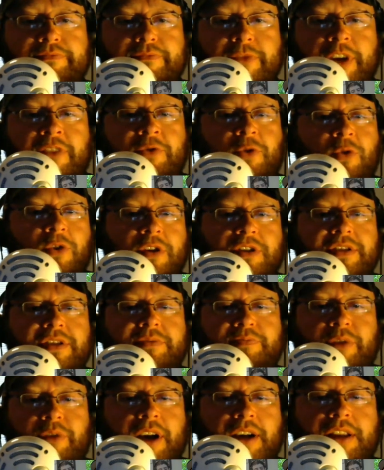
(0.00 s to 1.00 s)
of course,
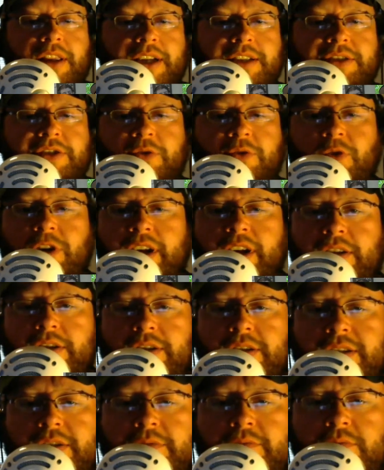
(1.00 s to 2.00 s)
Brock Lesnar. What
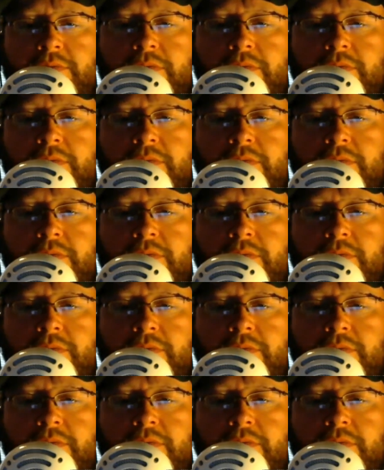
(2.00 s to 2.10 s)
else?